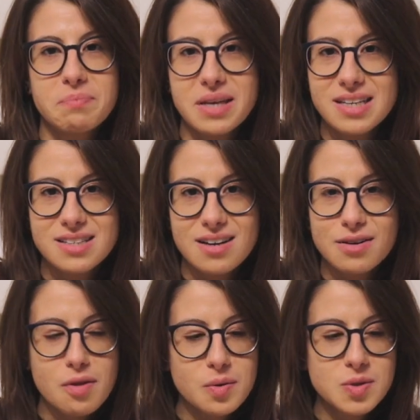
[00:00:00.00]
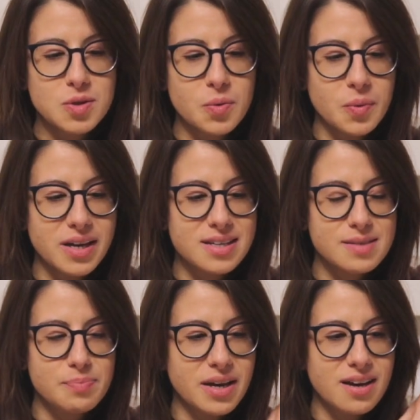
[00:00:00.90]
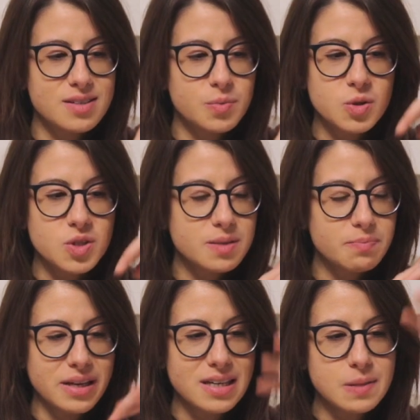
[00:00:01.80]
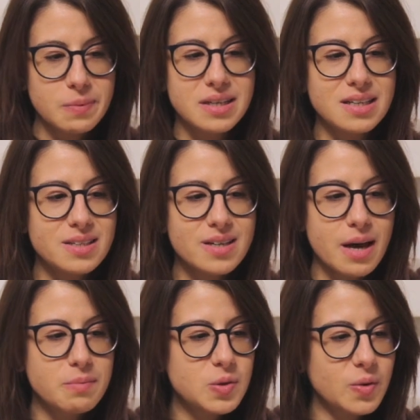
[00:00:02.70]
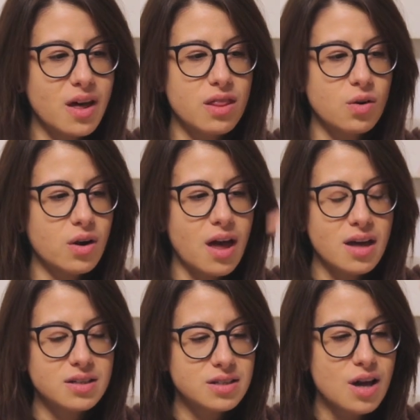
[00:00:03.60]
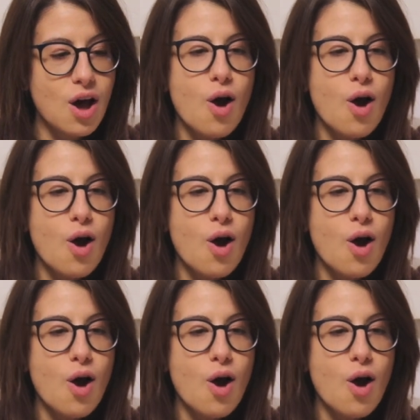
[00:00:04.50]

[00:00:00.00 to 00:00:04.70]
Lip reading: being done those 2 weeks because we'll just be spending time together and